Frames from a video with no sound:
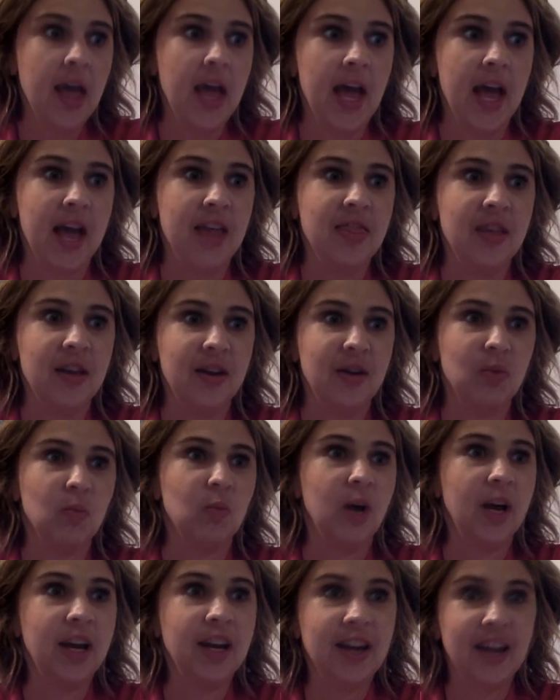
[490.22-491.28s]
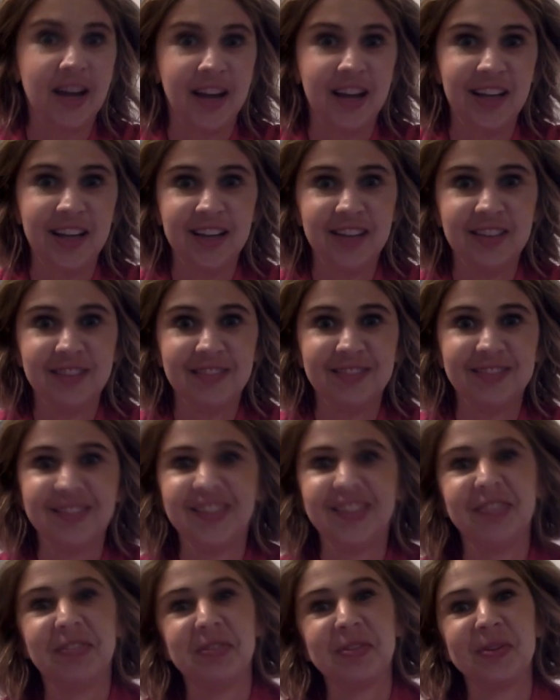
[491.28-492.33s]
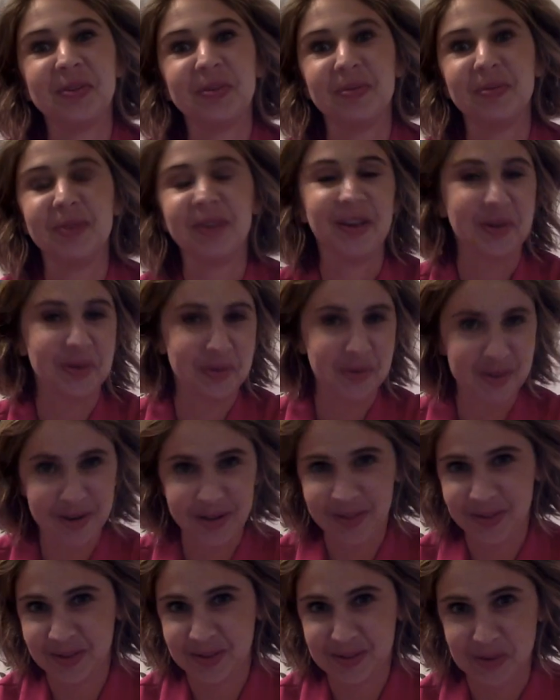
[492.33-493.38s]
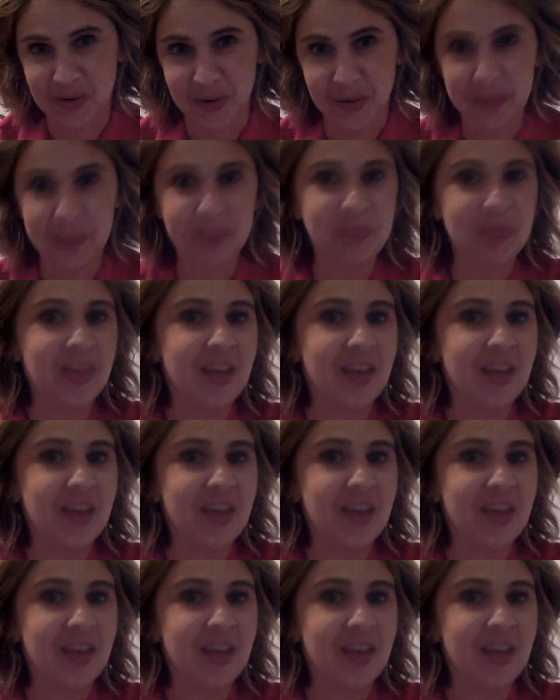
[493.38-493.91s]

And then one night, so we here we got this car.